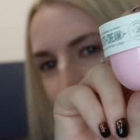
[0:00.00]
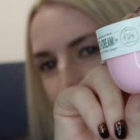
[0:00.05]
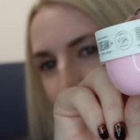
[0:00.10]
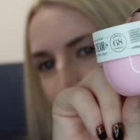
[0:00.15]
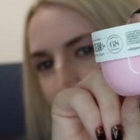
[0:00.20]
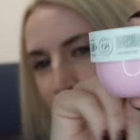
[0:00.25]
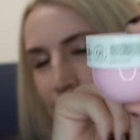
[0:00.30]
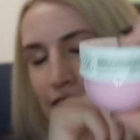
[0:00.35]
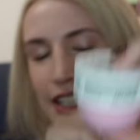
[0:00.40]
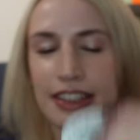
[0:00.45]
I
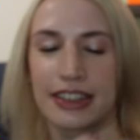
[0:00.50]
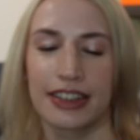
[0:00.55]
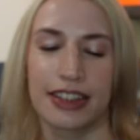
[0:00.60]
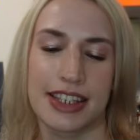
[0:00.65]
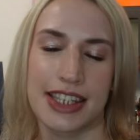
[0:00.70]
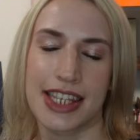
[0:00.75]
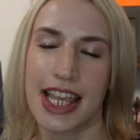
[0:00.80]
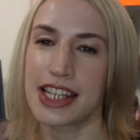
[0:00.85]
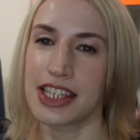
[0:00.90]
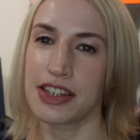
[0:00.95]
bought a little
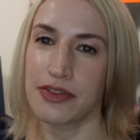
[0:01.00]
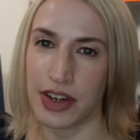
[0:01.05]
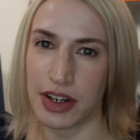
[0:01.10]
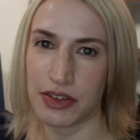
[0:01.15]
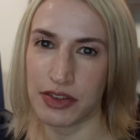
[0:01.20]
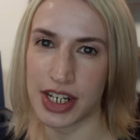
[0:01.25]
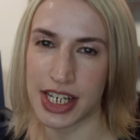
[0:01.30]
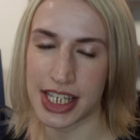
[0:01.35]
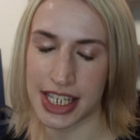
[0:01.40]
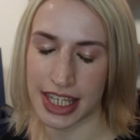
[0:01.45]
set of
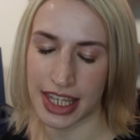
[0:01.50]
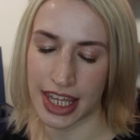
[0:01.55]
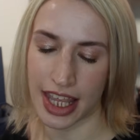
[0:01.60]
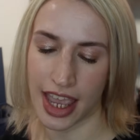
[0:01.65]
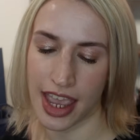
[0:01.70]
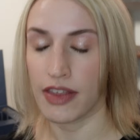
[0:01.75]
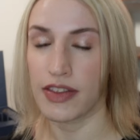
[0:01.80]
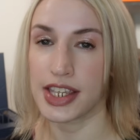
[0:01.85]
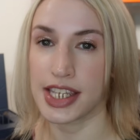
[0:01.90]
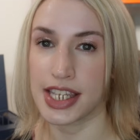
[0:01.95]
it
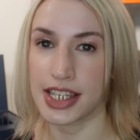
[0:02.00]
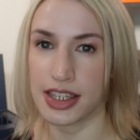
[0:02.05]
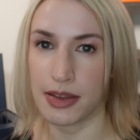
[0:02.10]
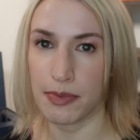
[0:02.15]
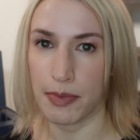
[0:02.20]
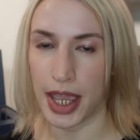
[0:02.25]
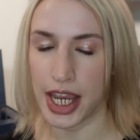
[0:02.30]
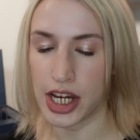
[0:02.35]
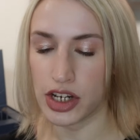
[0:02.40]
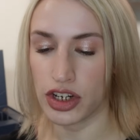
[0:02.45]
recently. This is the
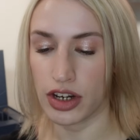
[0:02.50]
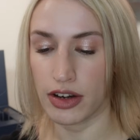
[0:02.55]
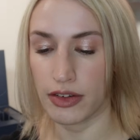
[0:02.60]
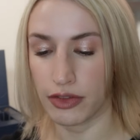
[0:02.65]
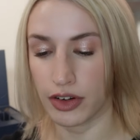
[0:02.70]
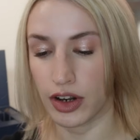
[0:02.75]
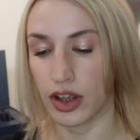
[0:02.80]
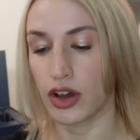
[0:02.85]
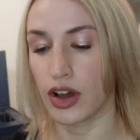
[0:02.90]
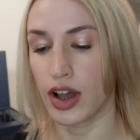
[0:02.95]
Beige
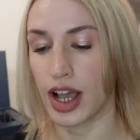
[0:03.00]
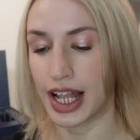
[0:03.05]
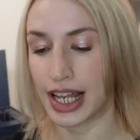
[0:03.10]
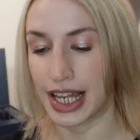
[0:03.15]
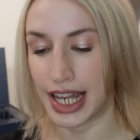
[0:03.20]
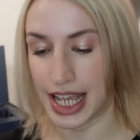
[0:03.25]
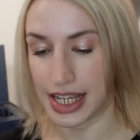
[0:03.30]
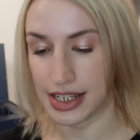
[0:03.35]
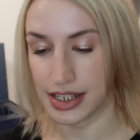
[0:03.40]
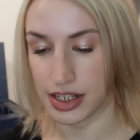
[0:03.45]
Flor
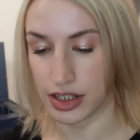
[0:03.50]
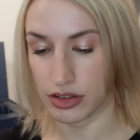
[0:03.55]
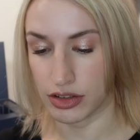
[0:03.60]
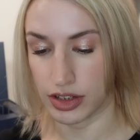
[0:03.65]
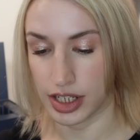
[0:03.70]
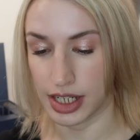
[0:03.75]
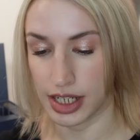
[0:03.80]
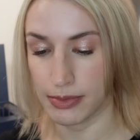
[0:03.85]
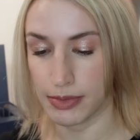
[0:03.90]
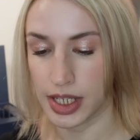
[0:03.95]
Elastic
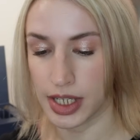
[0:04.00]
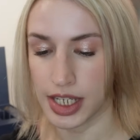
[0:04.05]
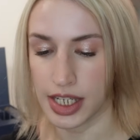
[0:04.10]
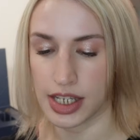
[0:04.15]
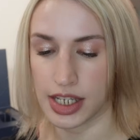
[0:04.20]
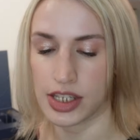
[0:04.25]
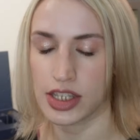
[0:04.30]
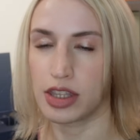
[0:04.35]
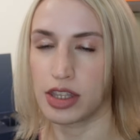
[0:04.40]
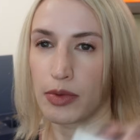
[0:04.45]
Cream,
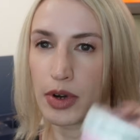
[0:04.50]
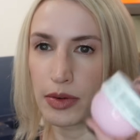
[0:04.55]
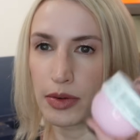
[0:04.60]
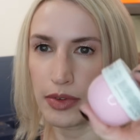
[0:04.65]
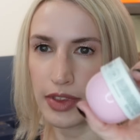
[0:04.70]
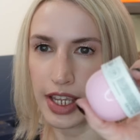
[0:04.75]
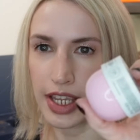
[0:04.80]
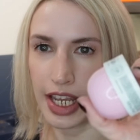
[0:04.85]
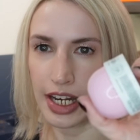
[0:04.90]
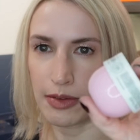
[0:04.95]
so the one
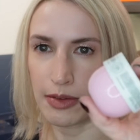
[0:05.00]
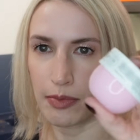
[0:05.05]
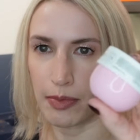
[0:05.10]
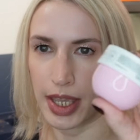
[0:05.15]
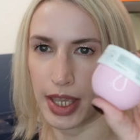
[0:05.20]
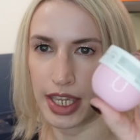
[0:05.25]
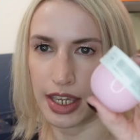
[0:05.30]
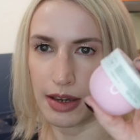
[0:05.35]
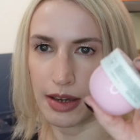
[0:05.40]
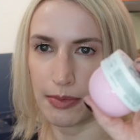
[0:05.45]
with the kind of
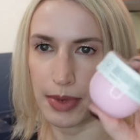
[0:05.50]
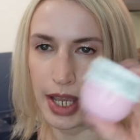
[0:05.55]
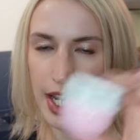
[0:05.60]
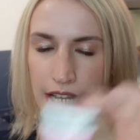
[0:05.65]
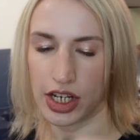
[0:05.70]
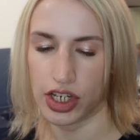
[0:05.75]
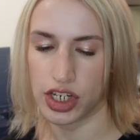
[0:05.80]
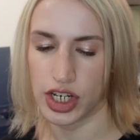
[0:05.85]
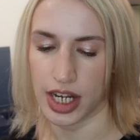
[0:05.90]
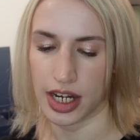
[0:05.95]
pink
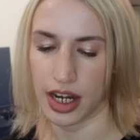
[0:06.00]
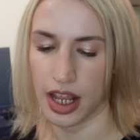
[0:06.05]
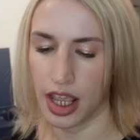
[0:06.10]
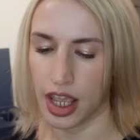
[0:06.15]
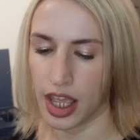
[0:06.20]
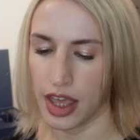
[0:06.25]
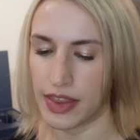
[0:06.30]
packaging.